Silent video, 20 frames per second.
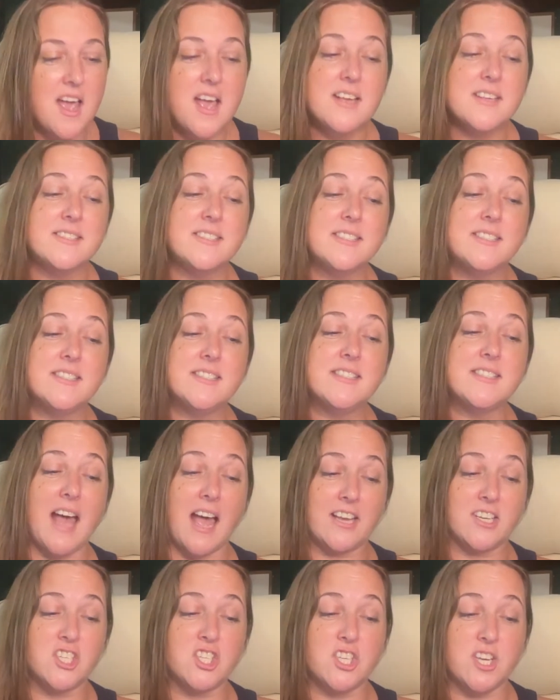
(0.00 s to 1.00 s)

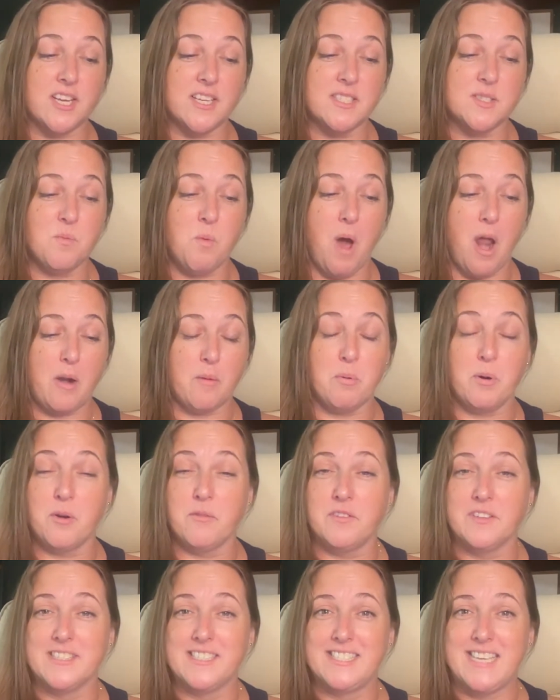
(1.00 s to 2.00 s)
Sex sheets, waterproof
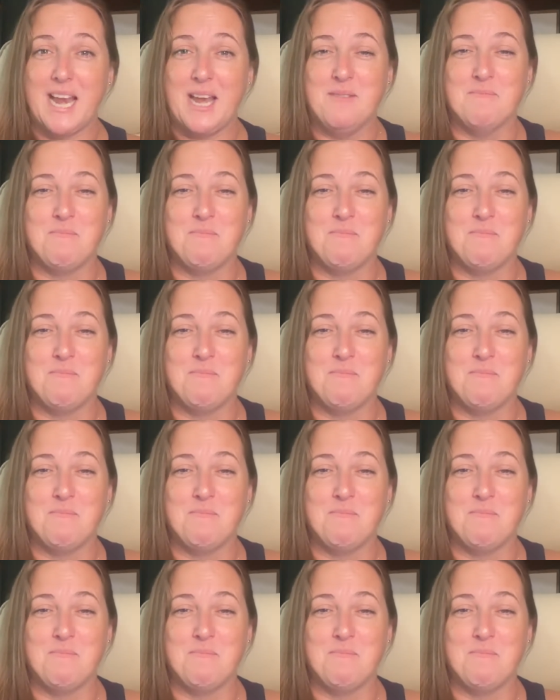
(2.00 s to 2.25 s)
and stain